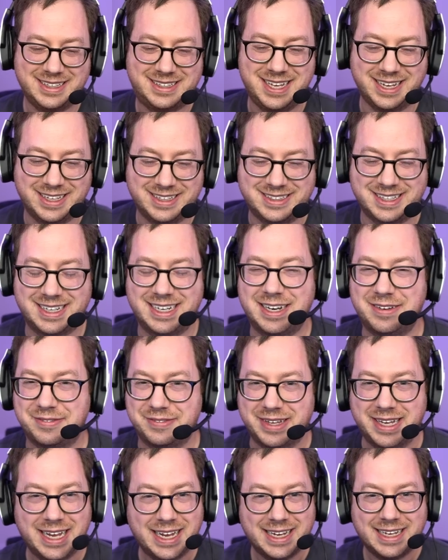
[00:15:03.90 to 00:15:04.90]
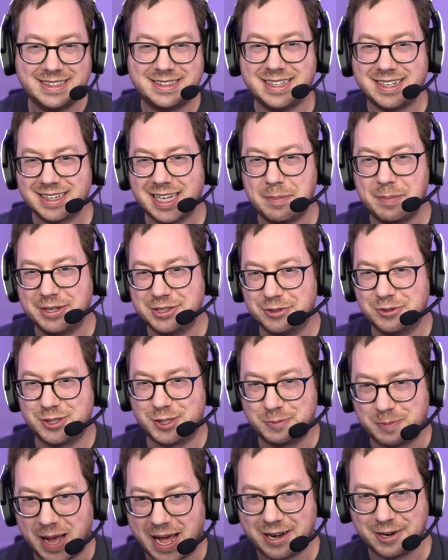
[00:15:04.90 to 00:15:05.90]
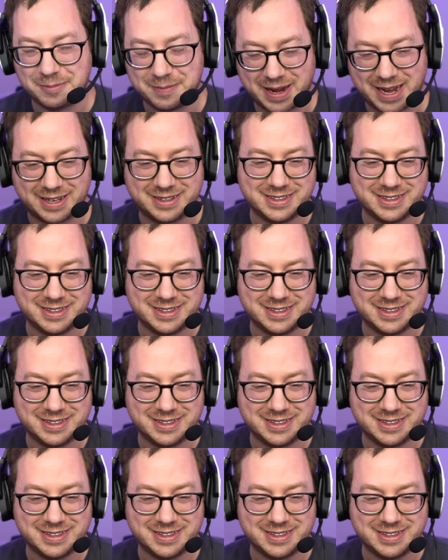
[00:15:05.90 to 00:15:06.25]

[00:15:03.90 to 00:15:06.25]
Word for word: didn't, he didn't let me do Spider-Man.